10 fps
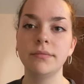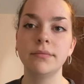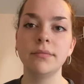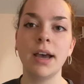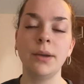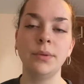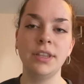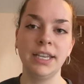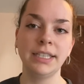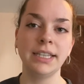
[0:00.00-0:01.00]
I would
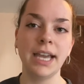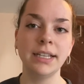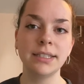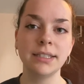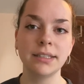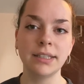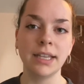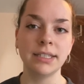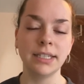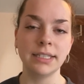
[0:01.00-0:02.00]
think that
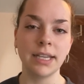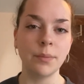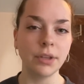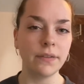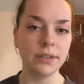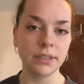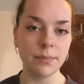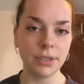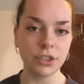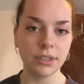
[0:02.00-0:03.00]
that's an example of a
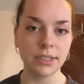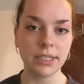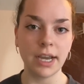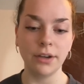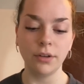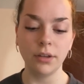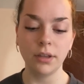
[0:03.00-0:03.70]
submission style